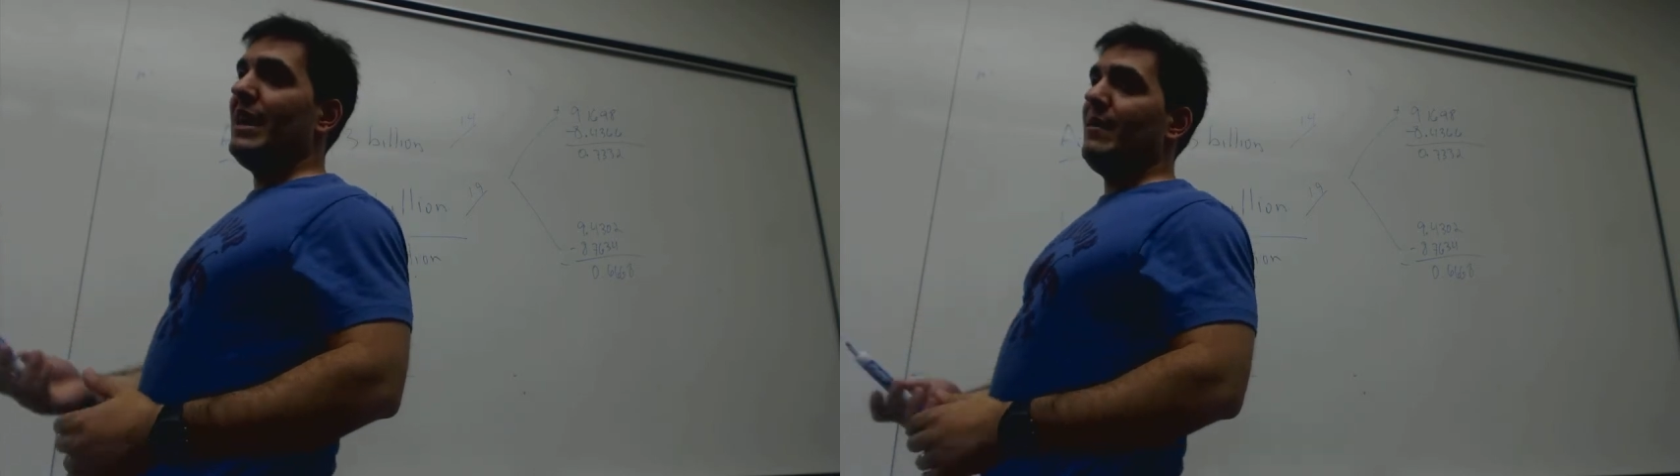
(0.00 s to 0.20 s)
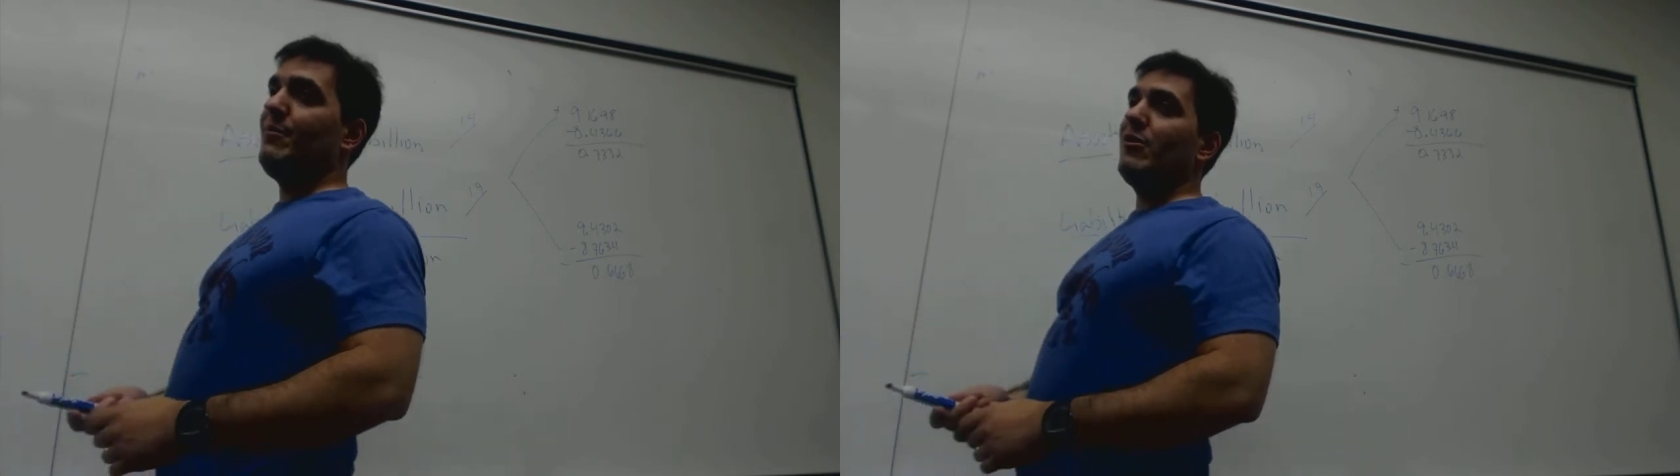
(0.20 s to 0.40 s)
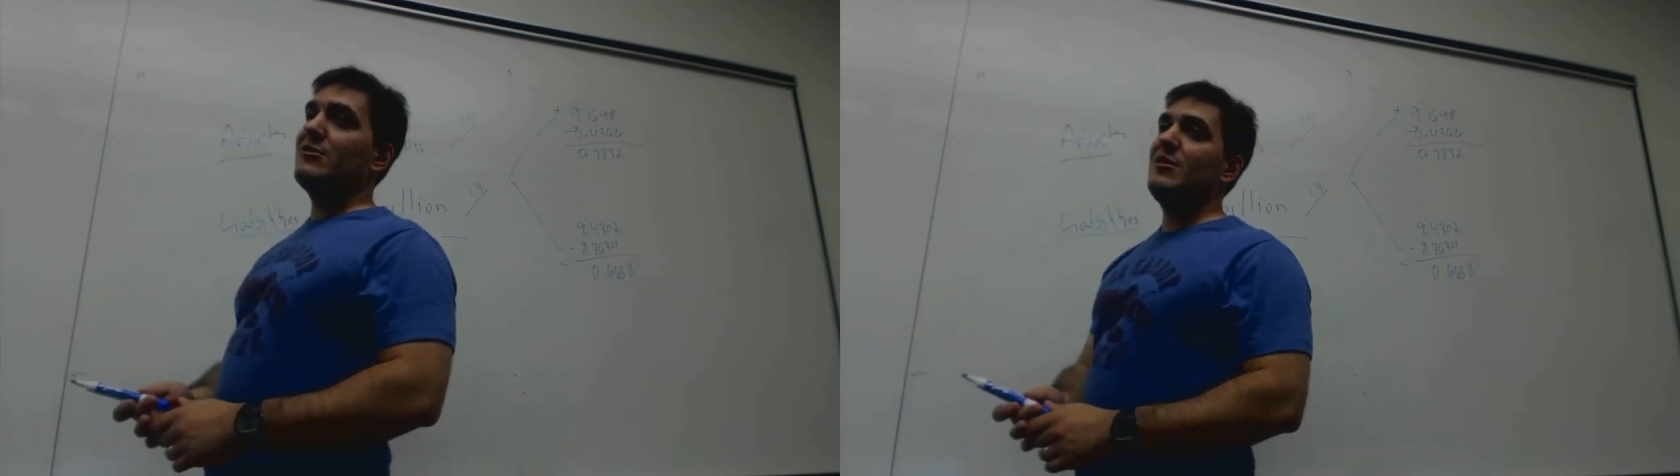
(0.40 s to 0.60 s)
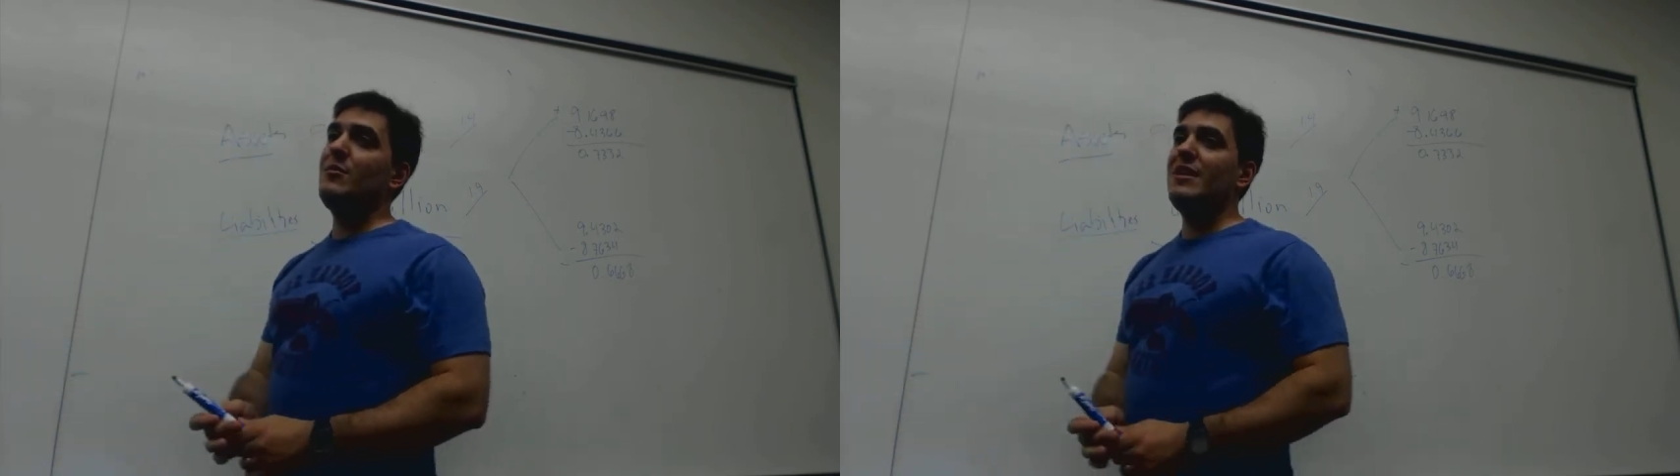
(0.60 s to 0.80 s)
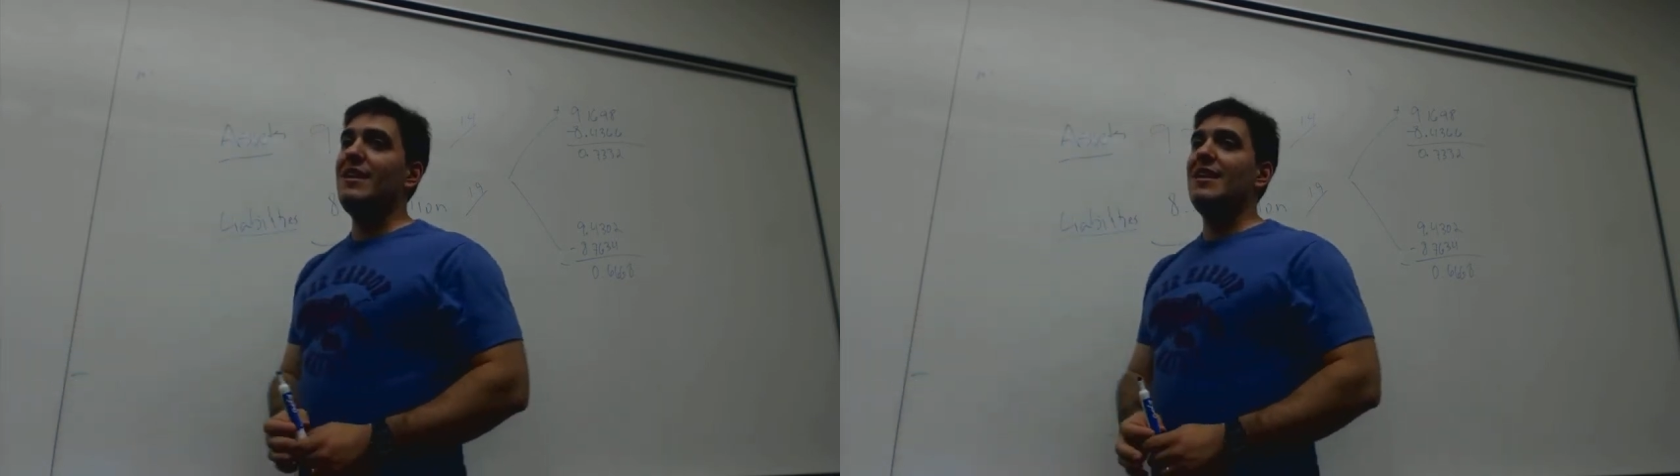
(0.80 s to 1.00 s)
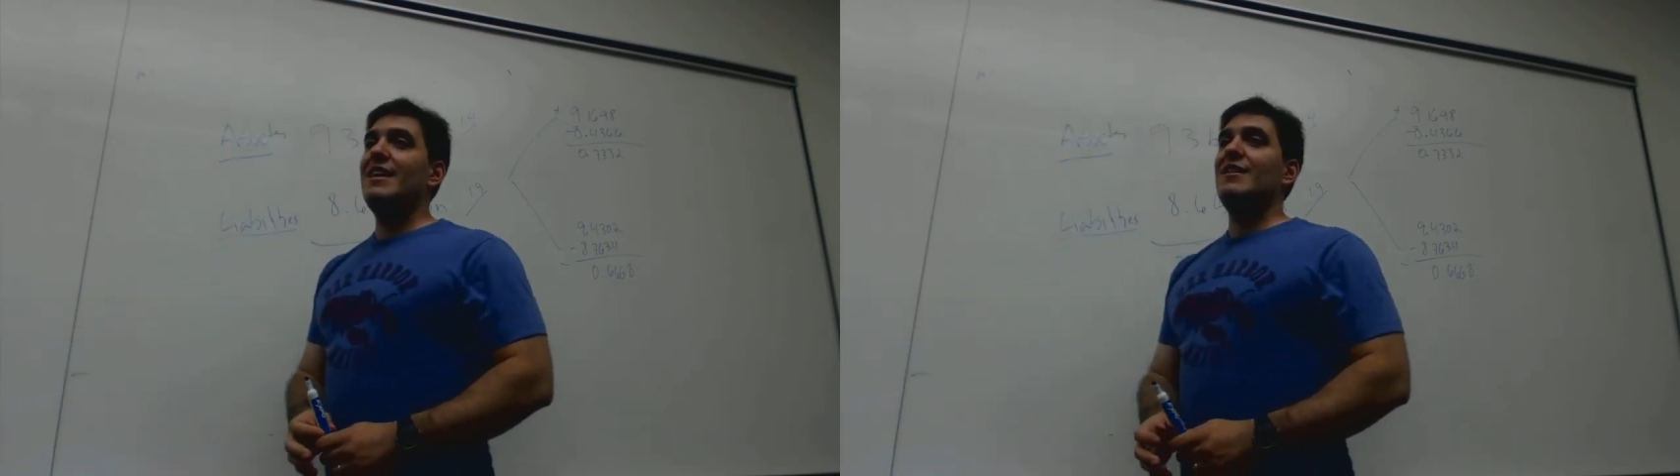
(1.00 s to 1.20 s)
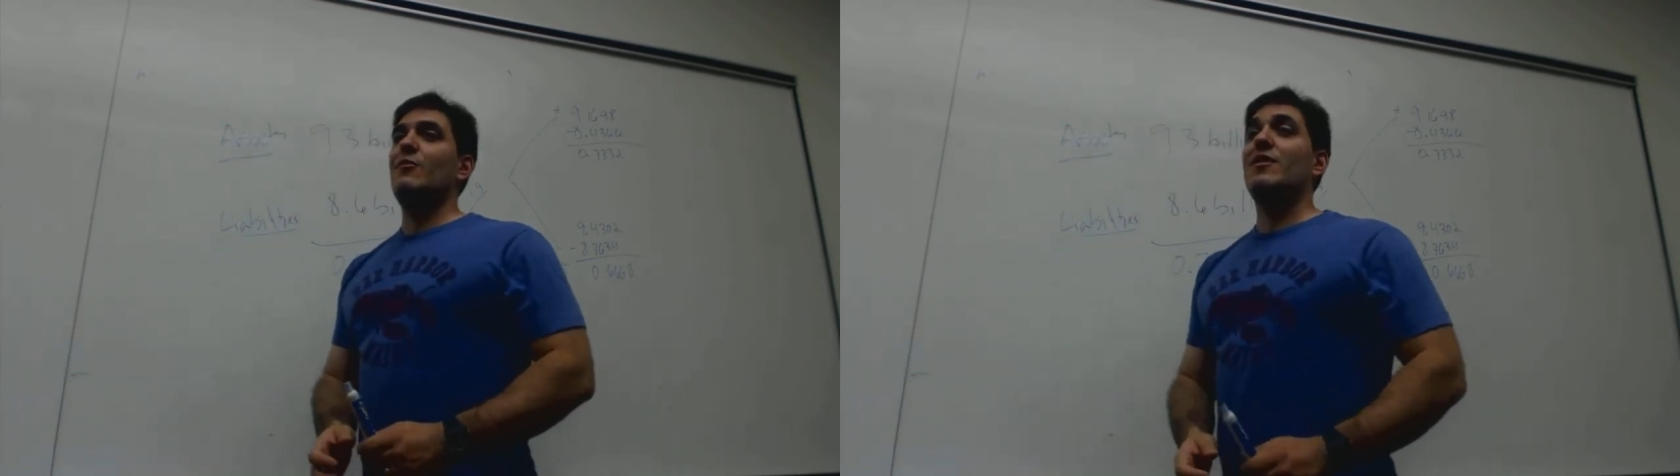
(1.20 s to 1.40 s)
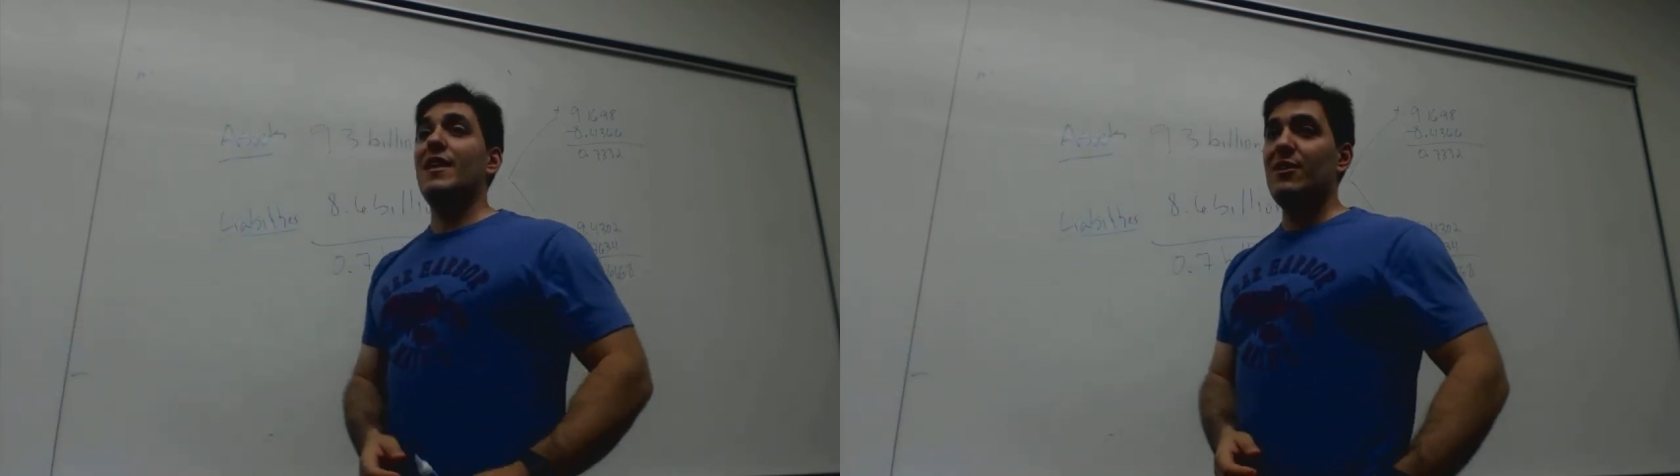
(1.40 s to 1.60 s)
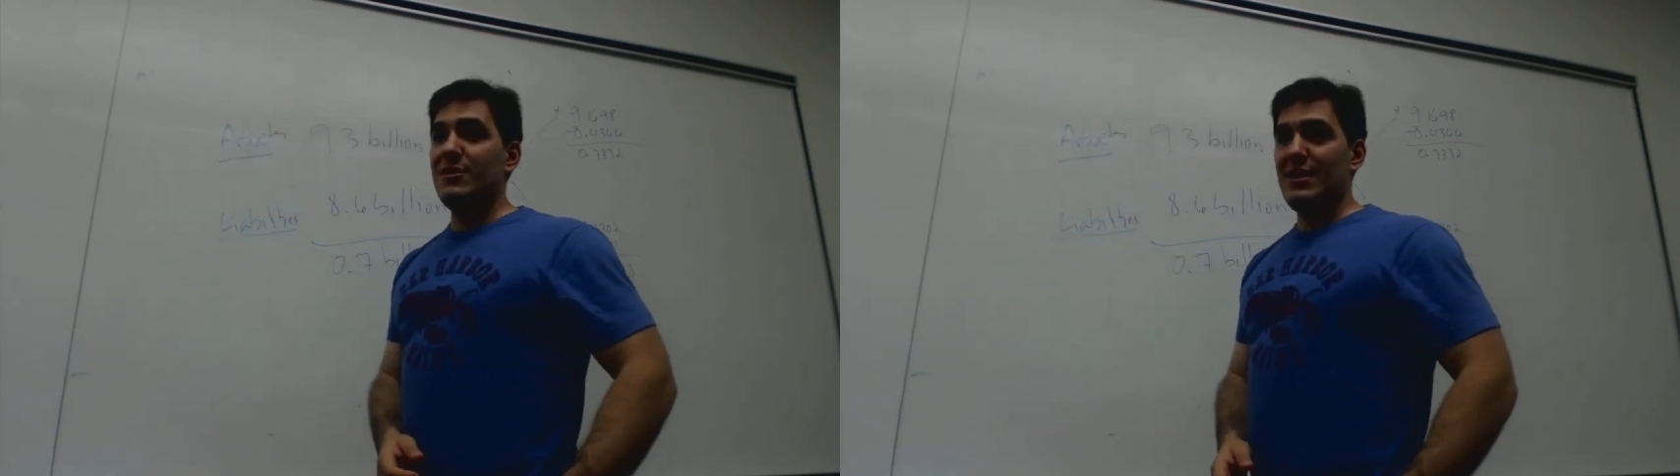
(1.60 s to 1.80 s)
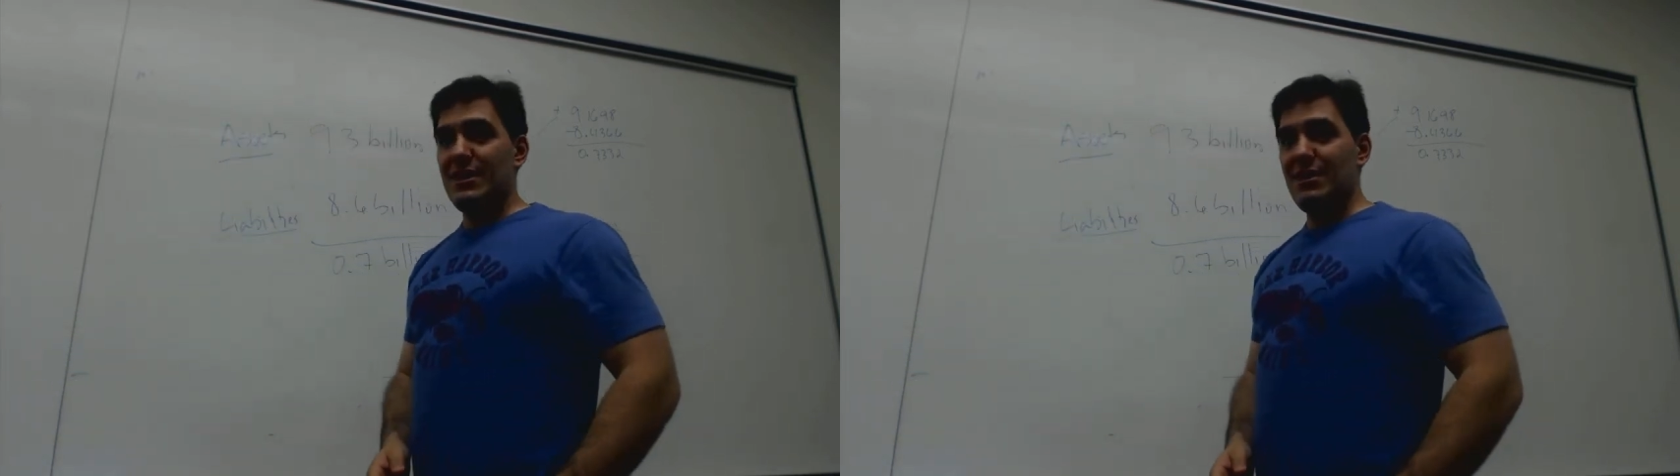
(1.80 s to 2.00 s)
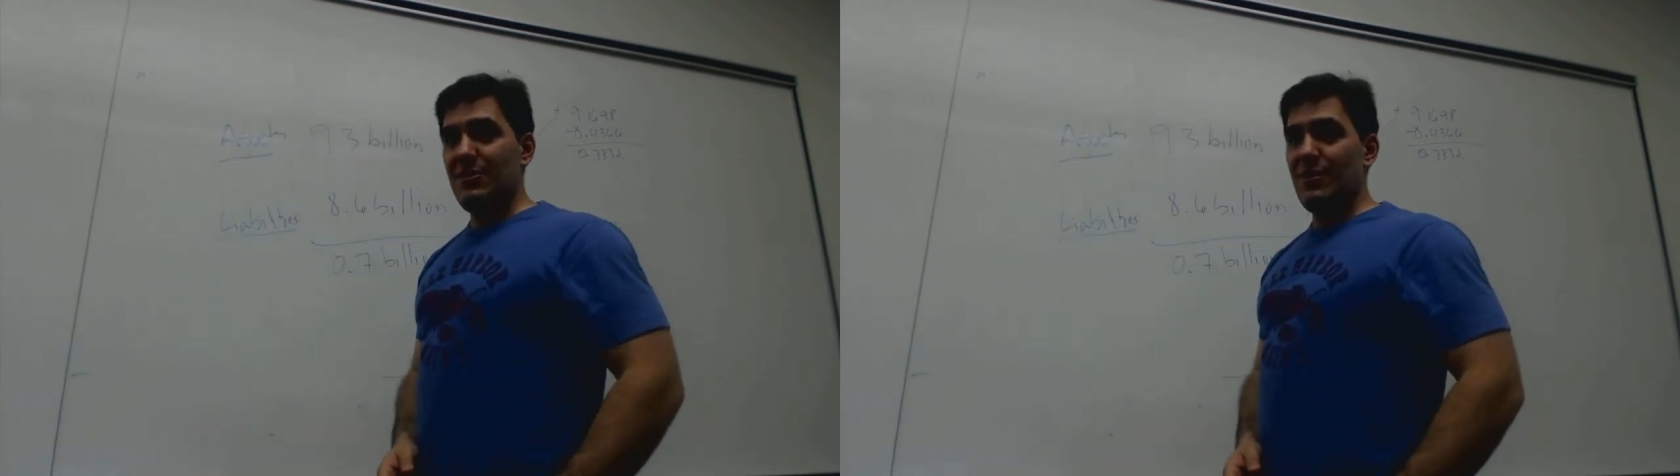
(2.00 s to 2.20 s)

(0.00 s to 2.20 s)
And approximately, without taking